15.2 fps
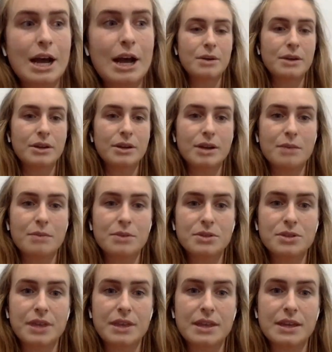But knowing your
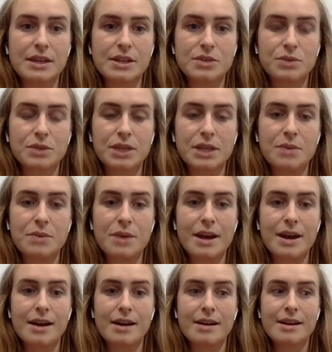numbers, I think, is
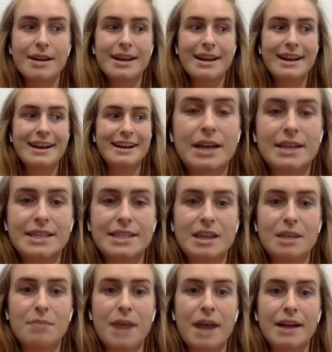really where we can
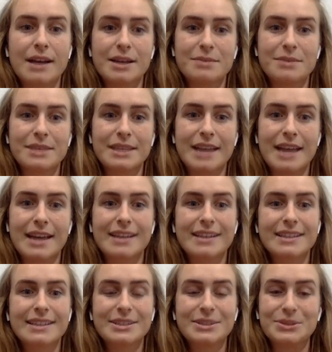kind of step back and be
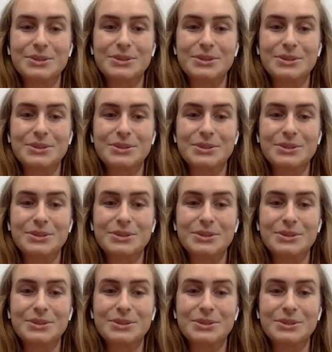like,